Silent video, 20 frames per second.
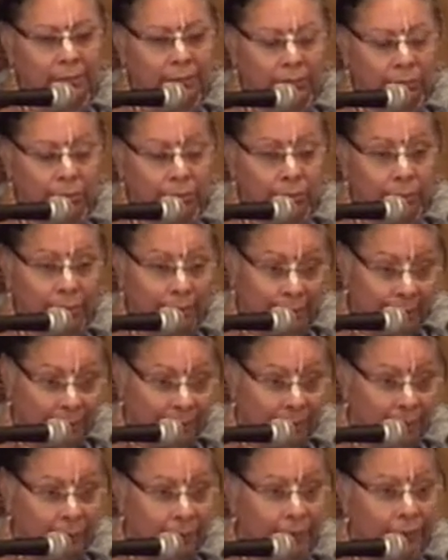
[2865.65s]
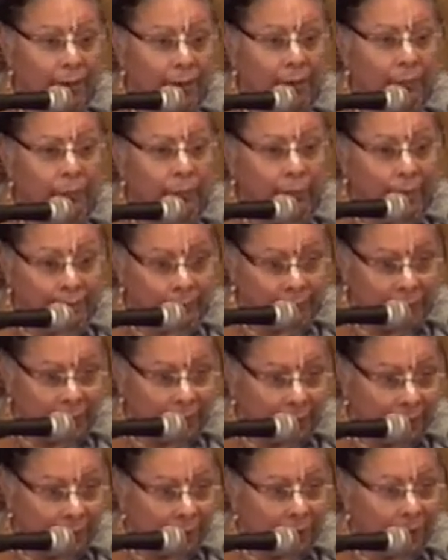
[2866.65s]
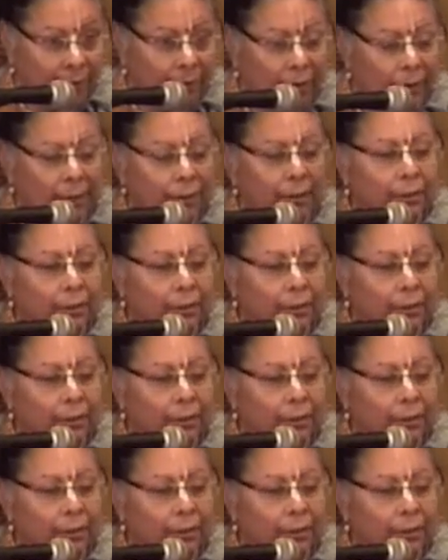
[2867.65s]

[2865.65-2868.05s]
who we're hearing from, what we're hearing,